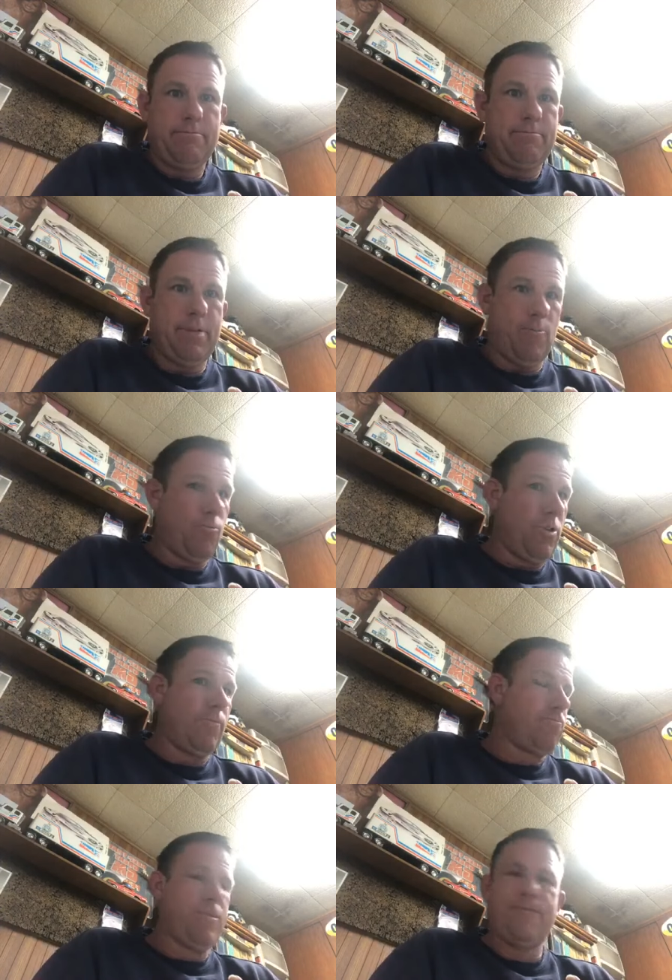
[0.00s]
They
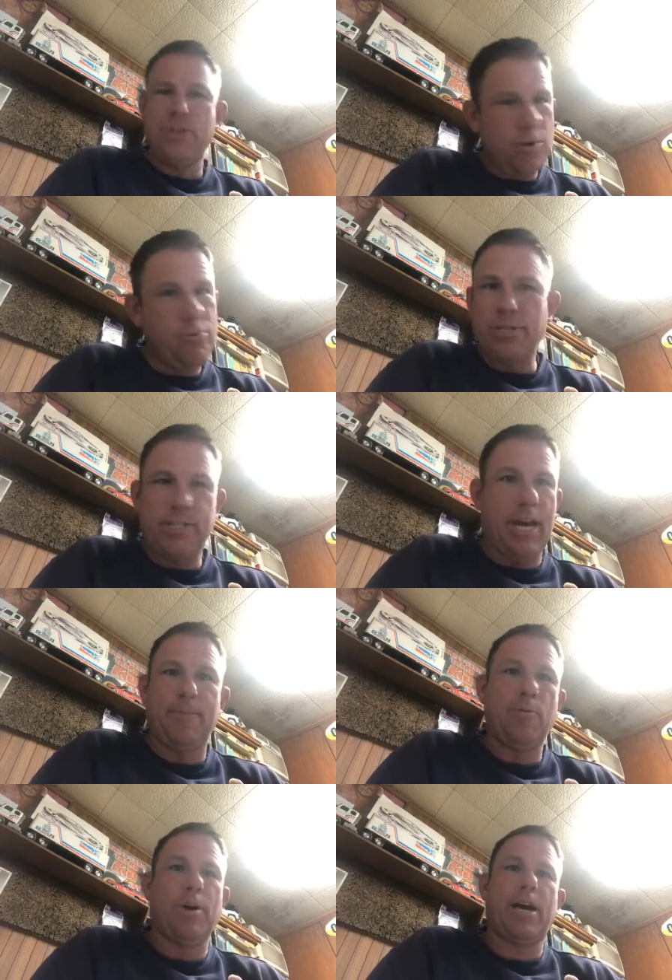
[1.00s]
refuse to tell
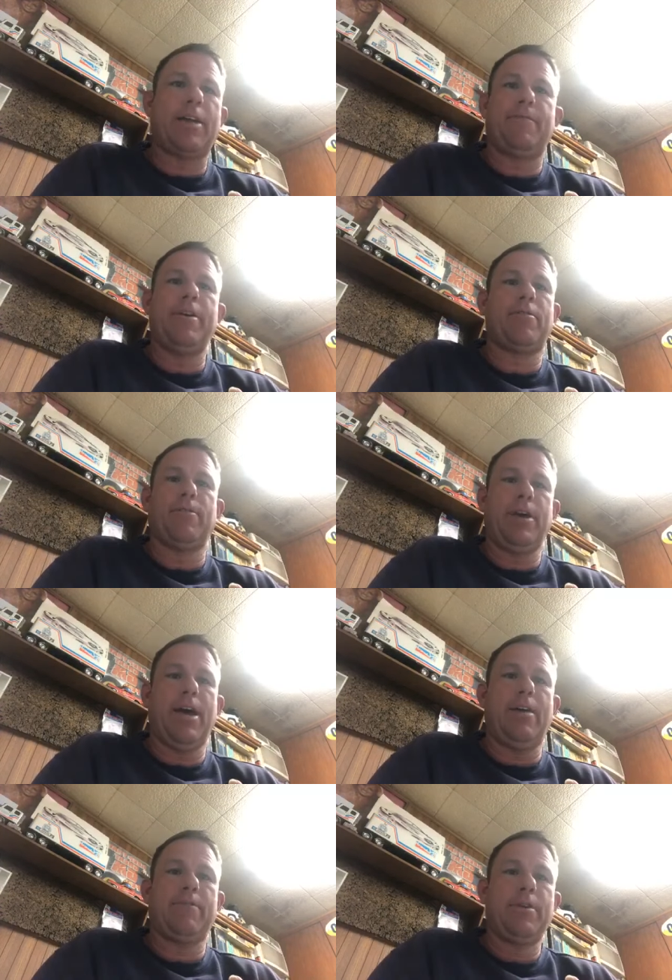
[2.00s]
me what kind of vehicle they
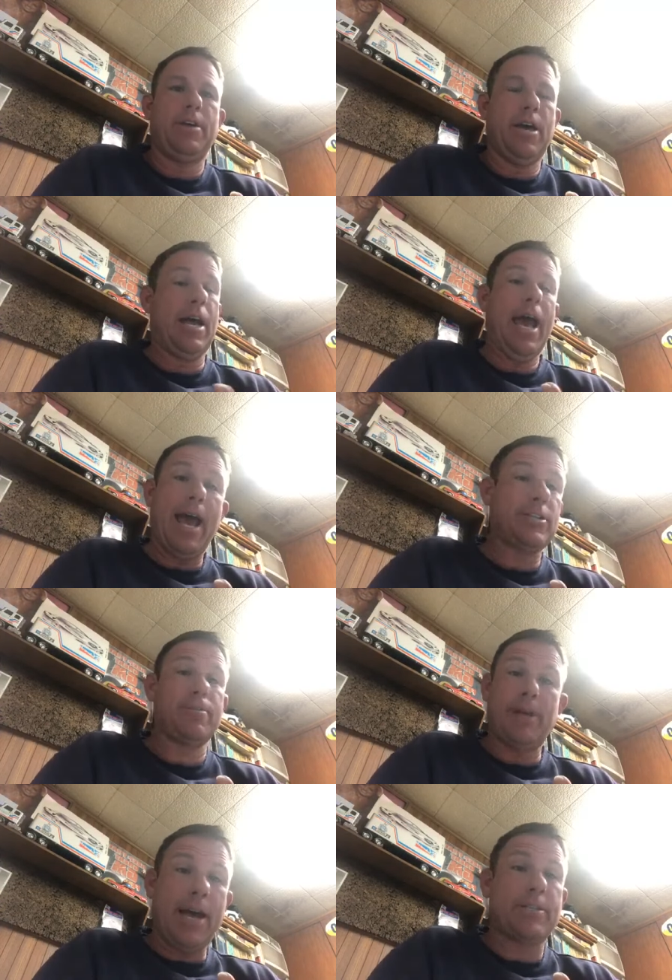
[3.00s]
have. And I ask
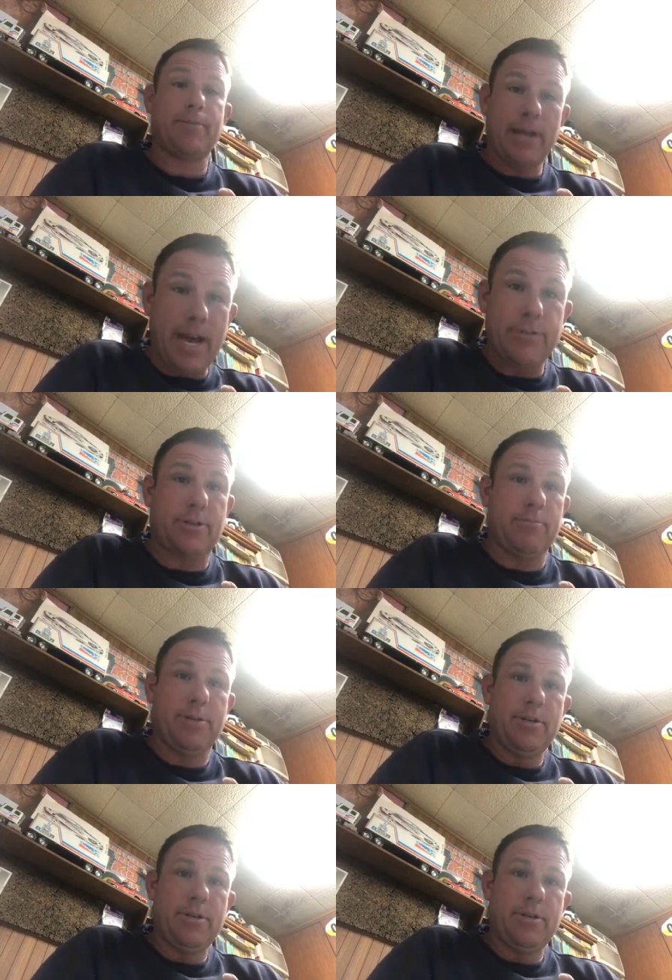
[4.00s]
them and ask them and ask them.